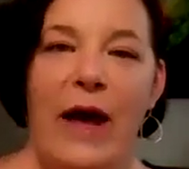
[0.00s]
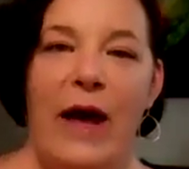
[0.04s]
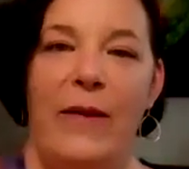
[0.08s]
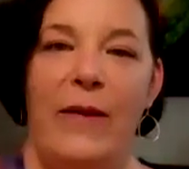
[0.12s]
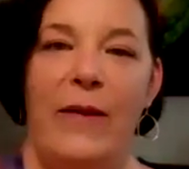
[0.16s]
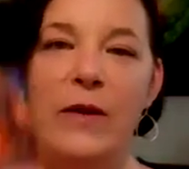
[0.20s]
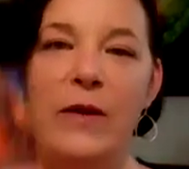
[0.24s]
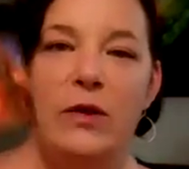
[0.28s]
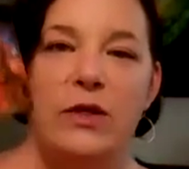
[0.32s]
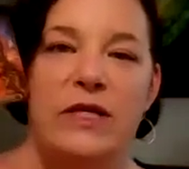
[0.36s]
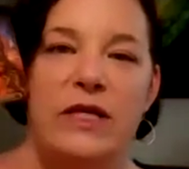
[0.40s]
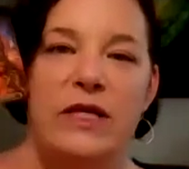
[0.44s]

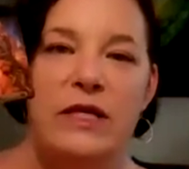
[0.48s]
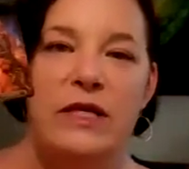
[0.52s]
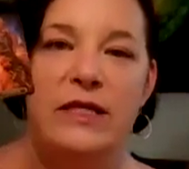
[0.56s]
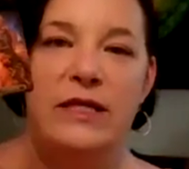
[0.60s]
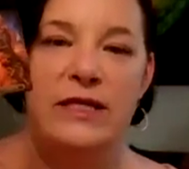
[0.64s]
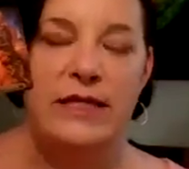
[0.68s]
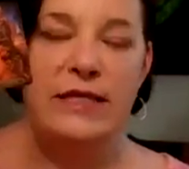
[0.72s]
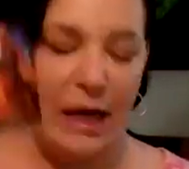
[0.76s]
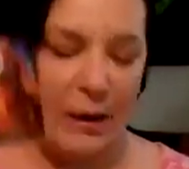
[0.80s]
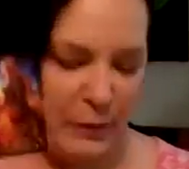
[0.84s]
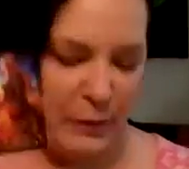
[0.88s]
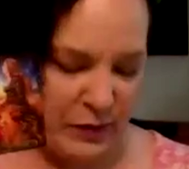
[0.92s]
And there's a
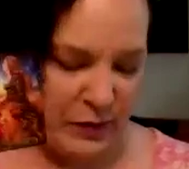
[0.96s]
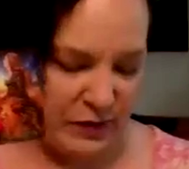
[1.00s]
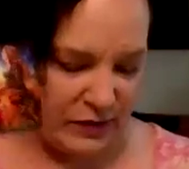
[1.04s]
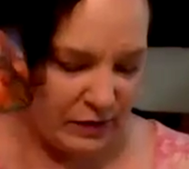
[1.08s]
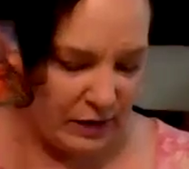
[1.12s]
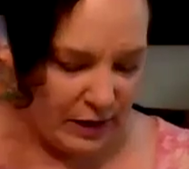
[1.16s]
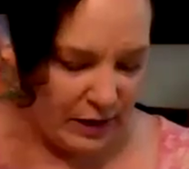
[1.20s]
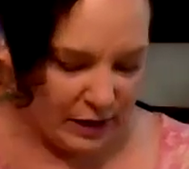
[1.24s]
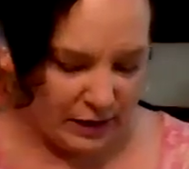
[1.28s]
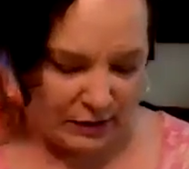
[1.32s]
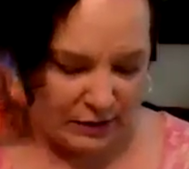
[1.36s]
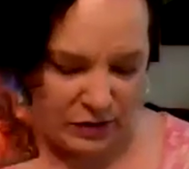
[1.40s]
depth
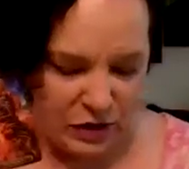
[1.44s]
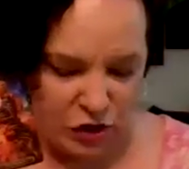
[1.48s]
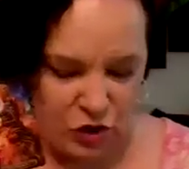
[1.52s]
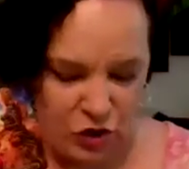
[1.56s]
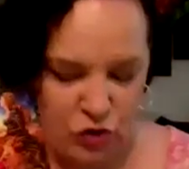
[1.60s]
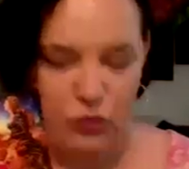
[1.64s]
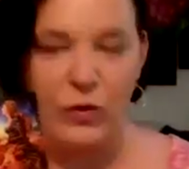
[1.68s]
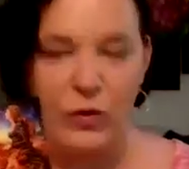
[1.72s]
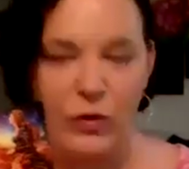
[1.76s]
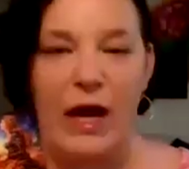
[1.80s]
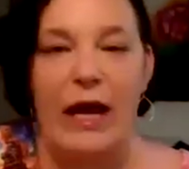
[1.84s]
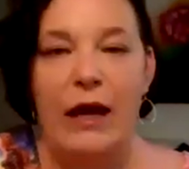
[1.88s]
and
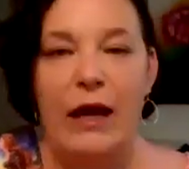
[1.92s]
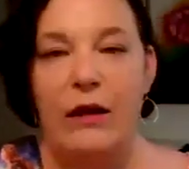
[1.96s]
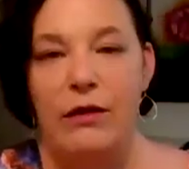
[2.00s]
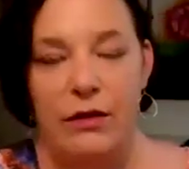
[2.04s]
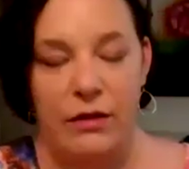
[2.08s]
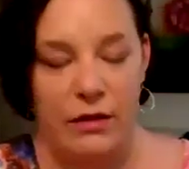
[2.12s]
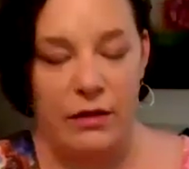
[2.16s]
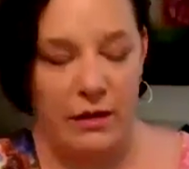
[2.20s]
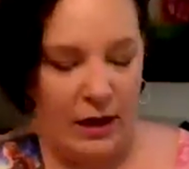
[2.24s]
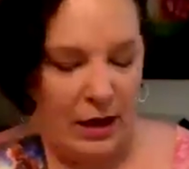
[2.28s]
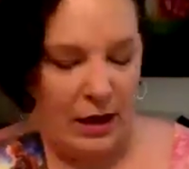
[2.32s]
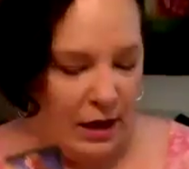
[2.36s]

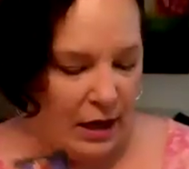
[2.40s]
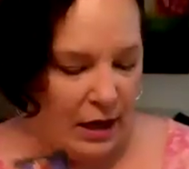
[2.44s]
strength